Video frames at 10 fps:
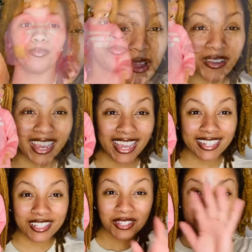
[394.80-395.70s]
Okay,
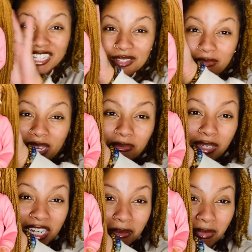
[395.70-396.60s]
so this is my
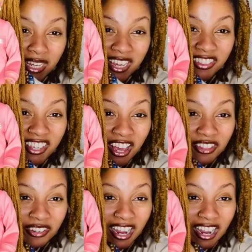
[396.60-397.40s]
mini me in the other